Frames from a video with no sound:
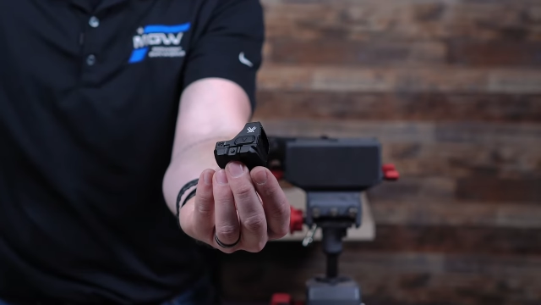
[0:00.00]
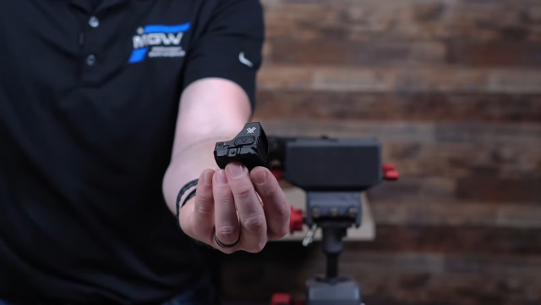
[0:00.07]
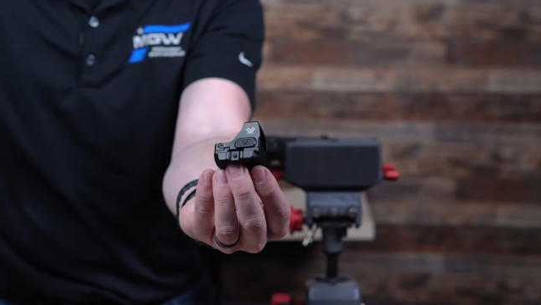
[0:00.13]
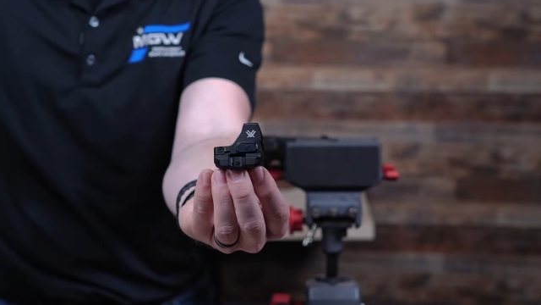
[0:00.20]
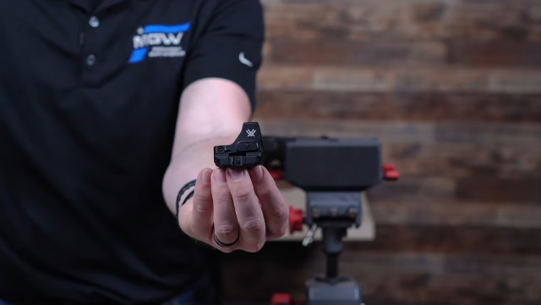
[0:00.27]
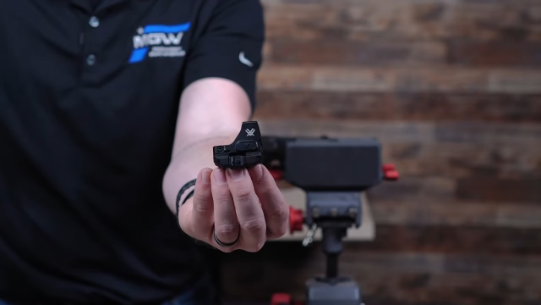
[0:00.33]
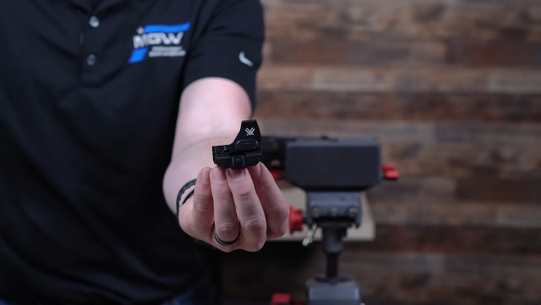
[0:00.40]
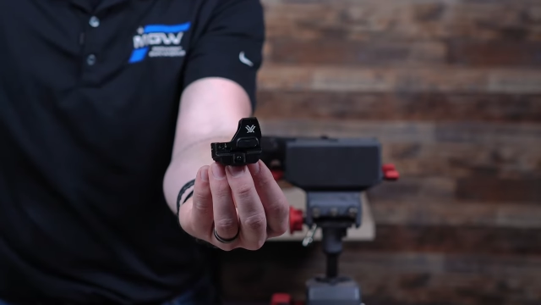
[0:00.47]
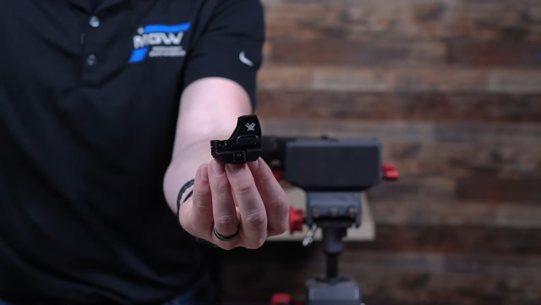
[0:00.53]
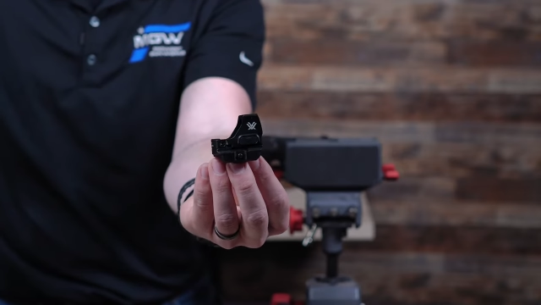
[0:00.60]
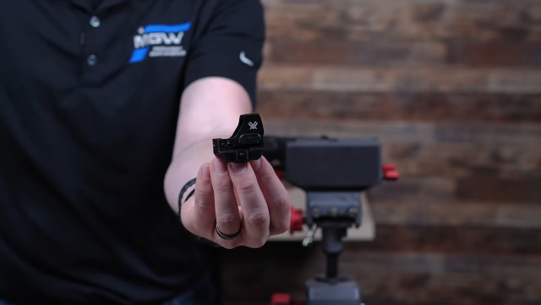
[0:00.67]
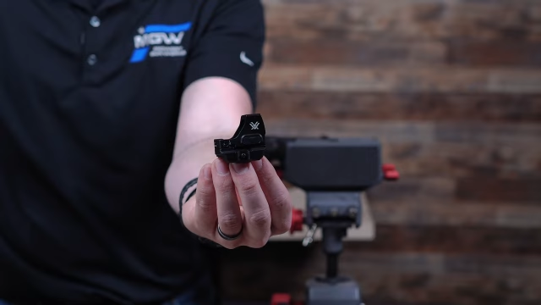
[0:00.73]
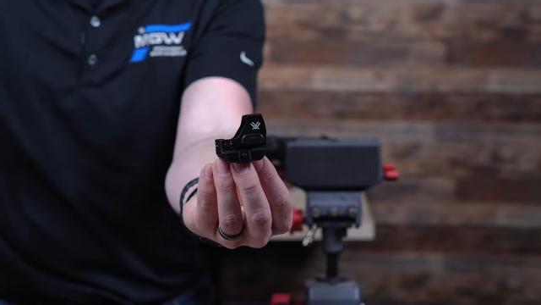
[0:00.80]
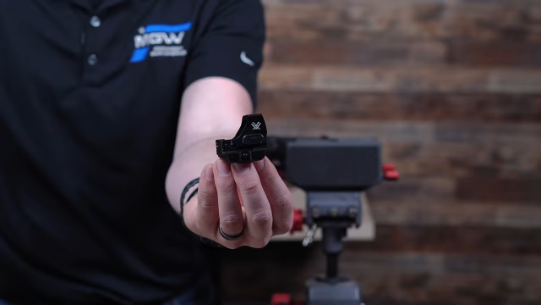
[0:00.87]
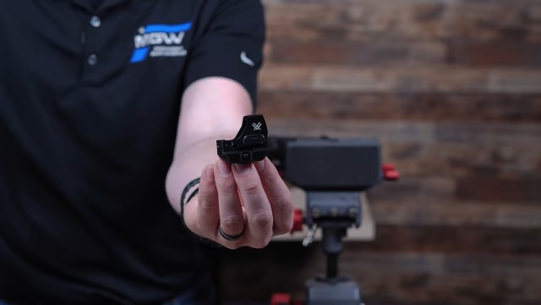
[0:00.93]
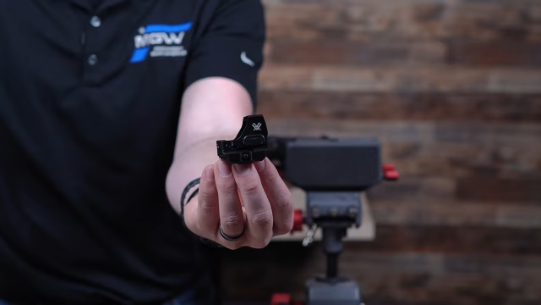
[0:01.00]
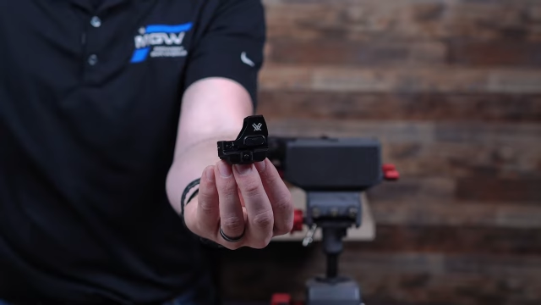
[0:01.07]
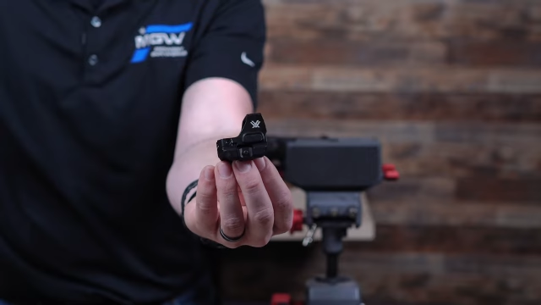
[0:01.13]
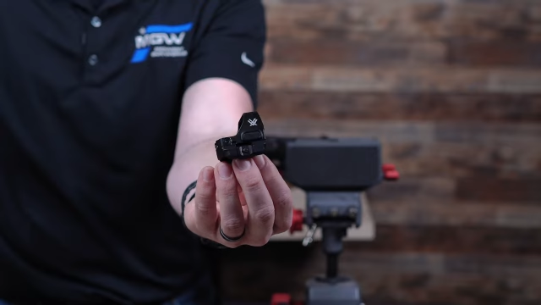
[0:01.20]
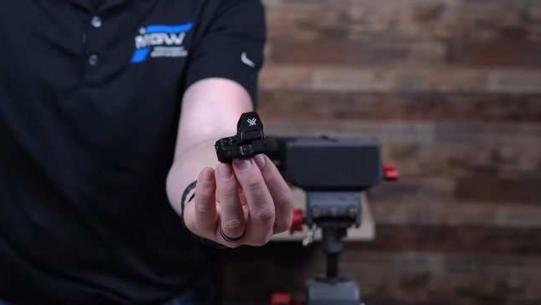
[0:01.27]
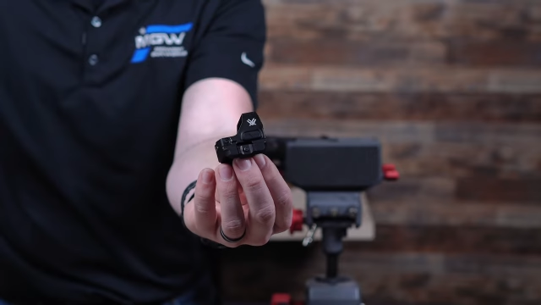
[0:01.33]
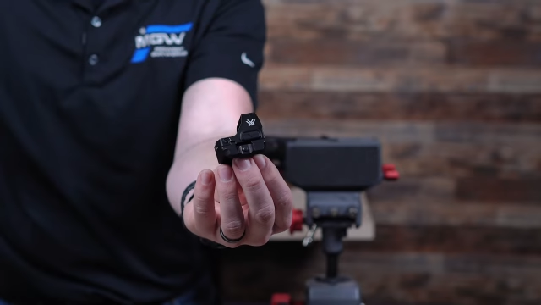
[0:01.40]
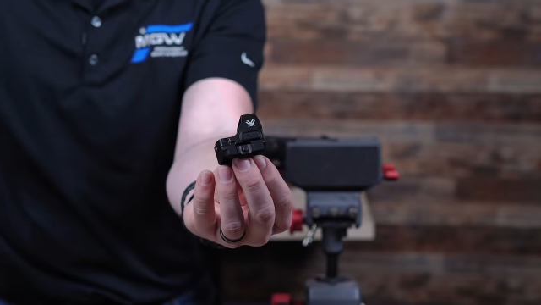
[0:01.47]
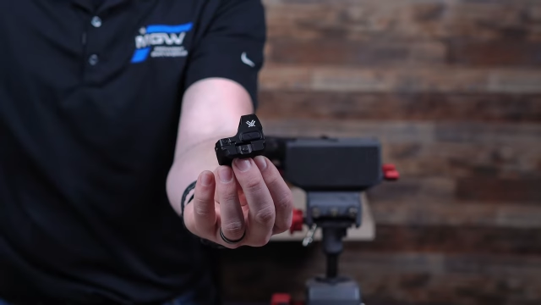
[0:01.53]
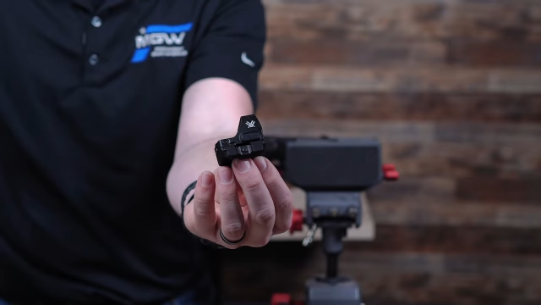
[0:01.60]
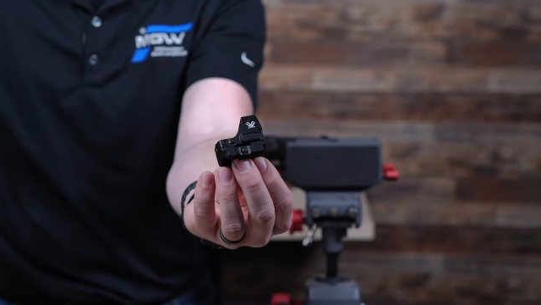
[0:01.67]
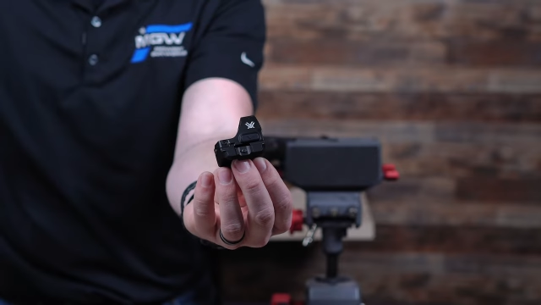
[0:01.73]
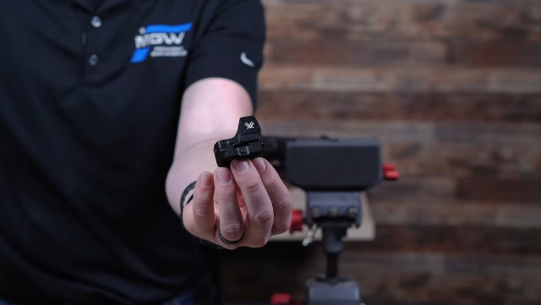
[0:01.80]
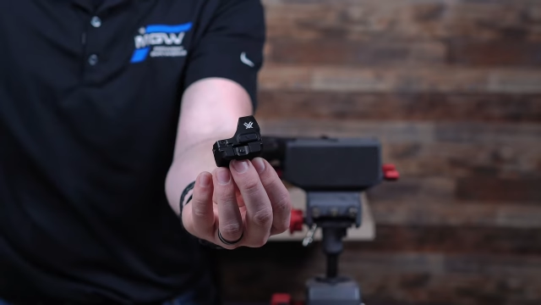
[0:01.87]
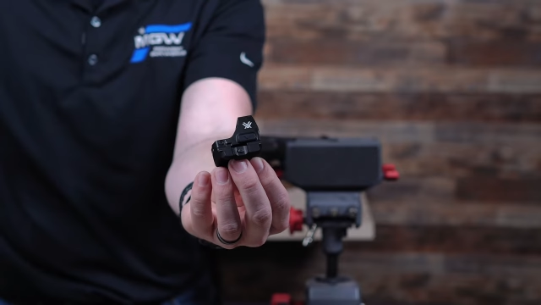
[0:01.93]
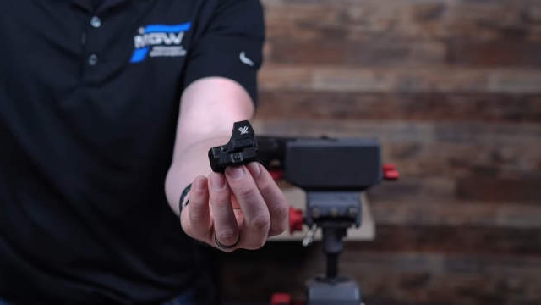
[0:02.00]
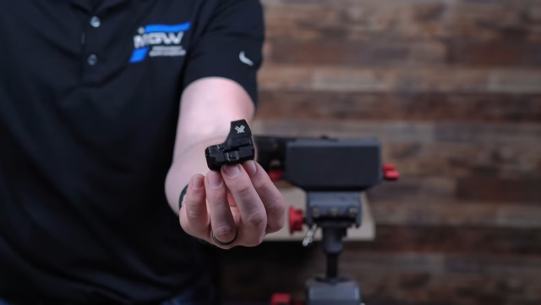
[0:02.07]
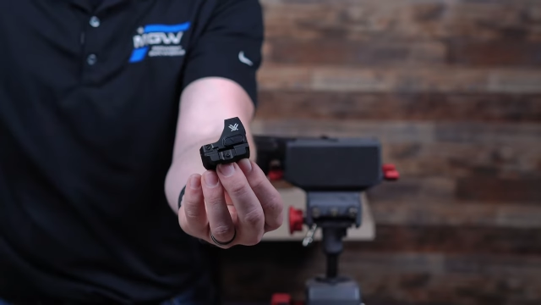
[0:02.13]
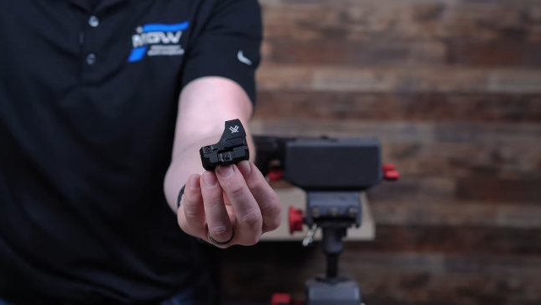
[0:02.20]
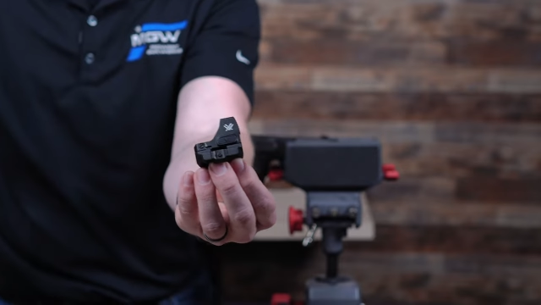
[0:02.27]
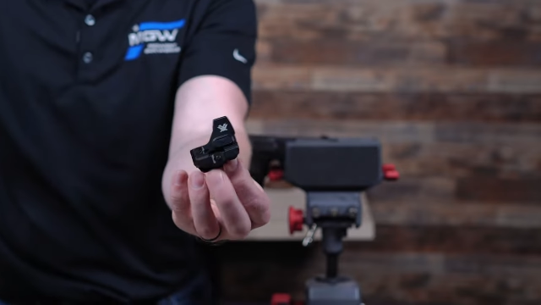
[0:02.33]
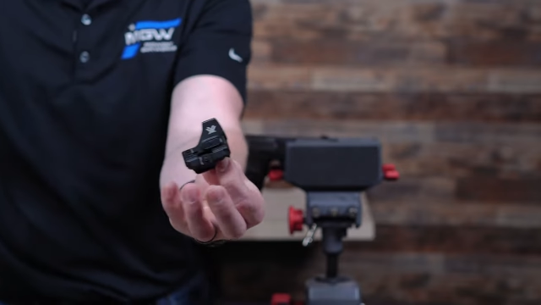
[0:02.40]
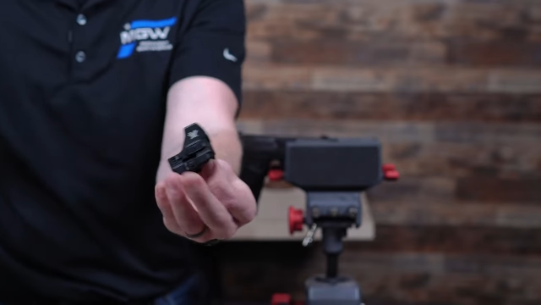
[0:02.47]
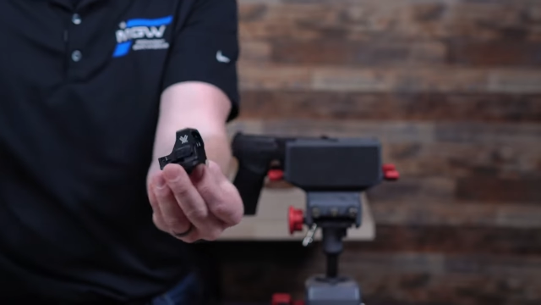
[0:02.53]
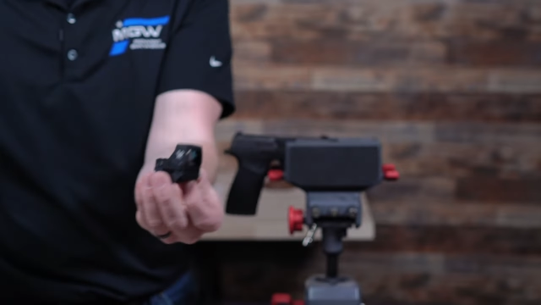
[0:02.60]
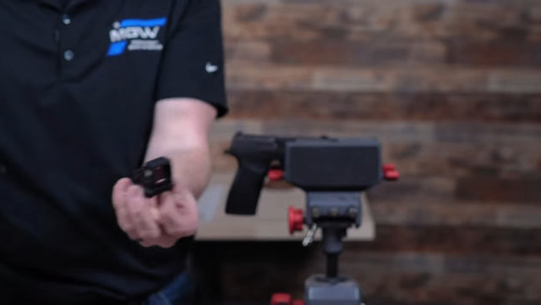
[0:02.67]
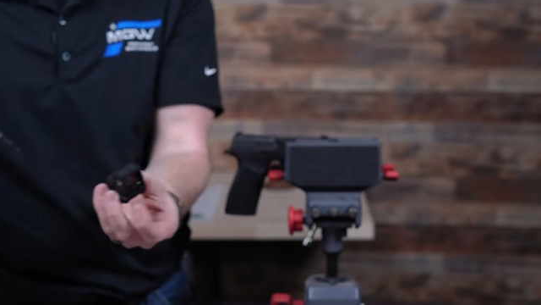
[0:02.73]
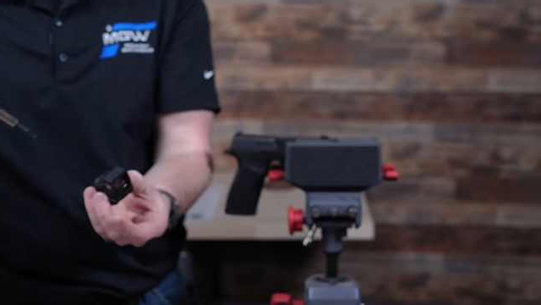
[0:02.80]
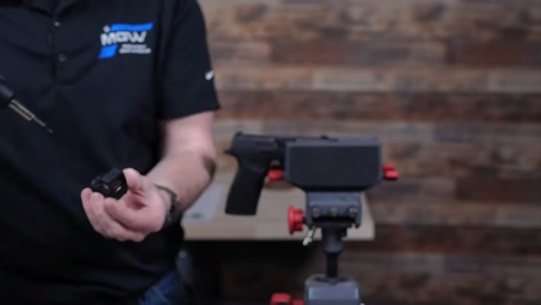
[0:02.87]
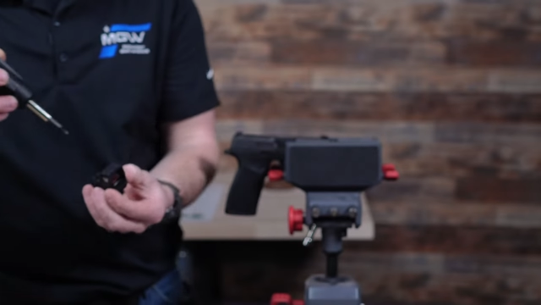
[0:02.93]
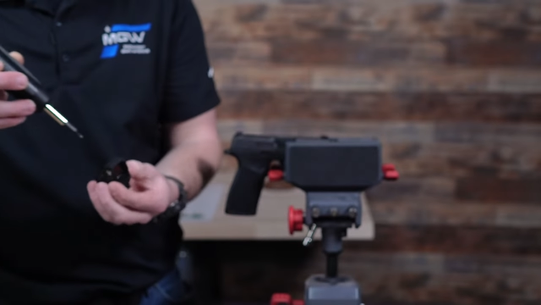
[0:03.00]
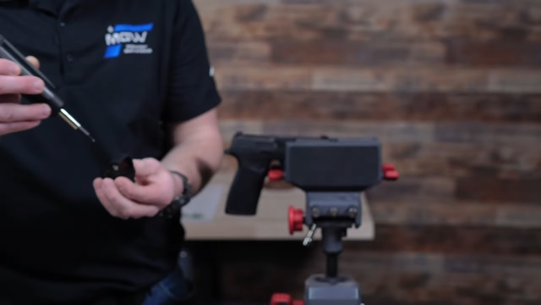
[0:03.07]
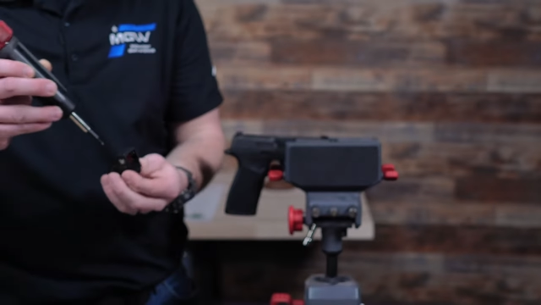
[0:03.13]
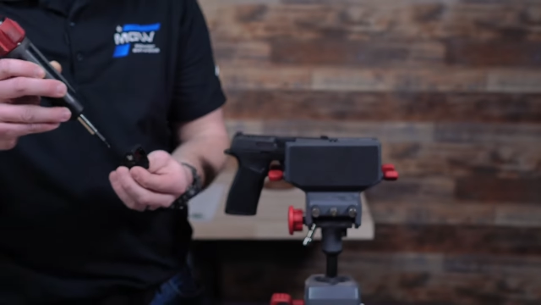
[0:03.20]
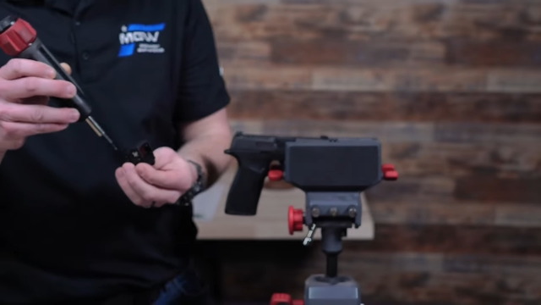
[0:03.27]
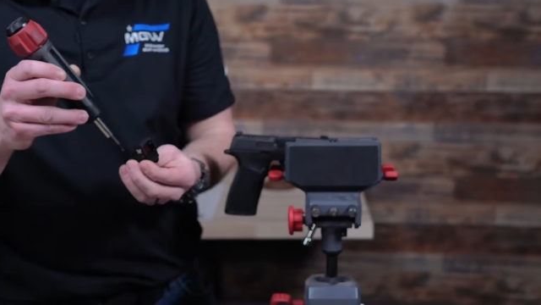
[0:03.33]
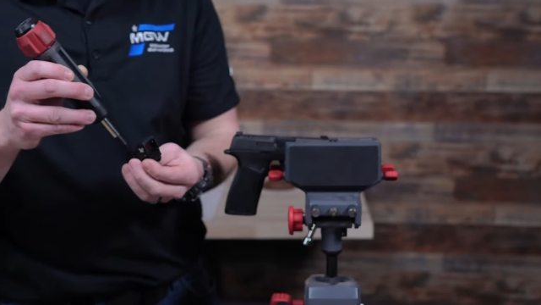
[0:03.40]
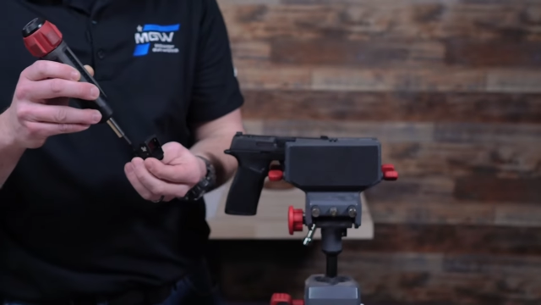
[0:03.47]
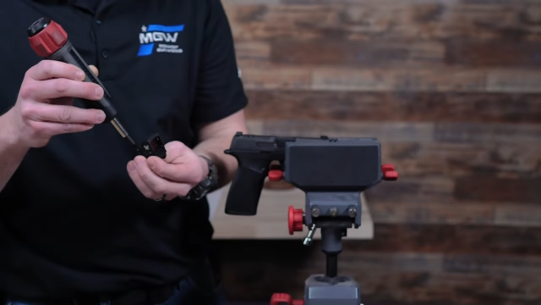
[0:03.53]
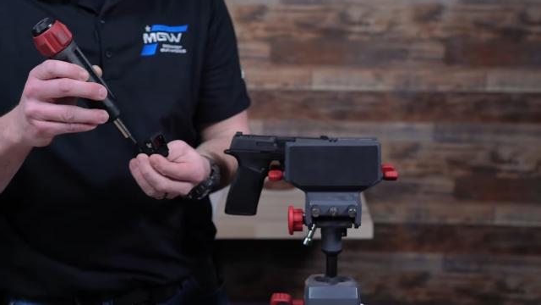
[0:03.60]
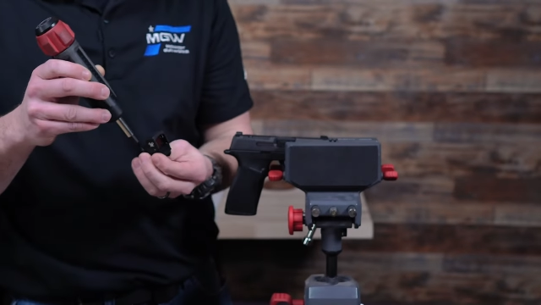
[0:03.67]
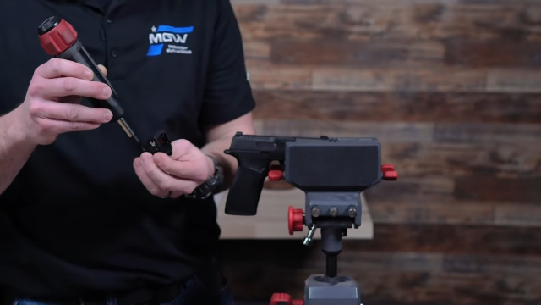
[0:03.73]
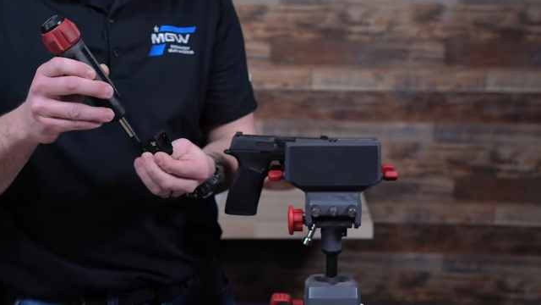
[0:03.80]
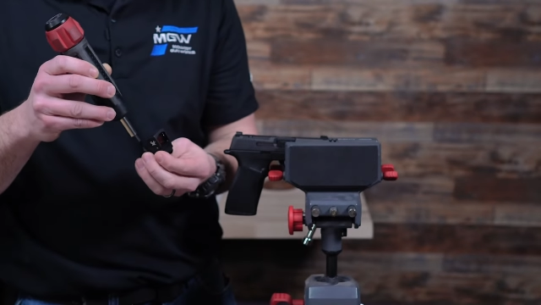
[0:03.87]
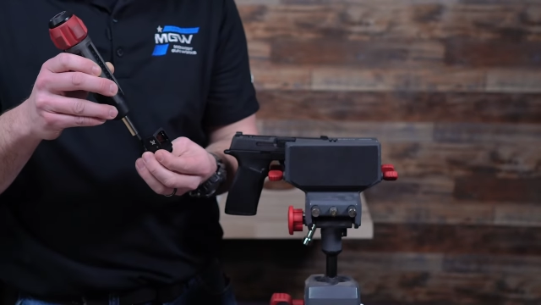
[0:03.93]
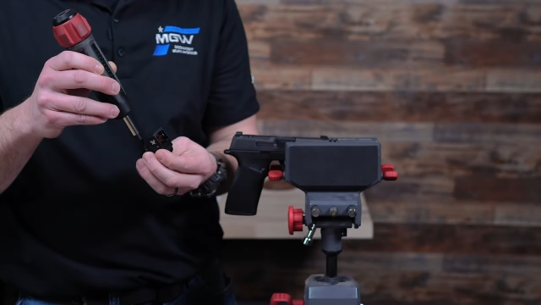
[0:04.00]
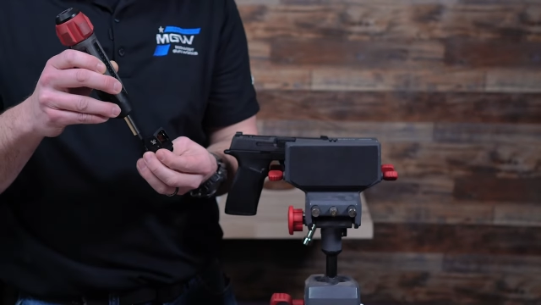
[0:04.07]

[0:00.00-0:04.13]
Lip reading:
No face is visible, so there are no lips to read.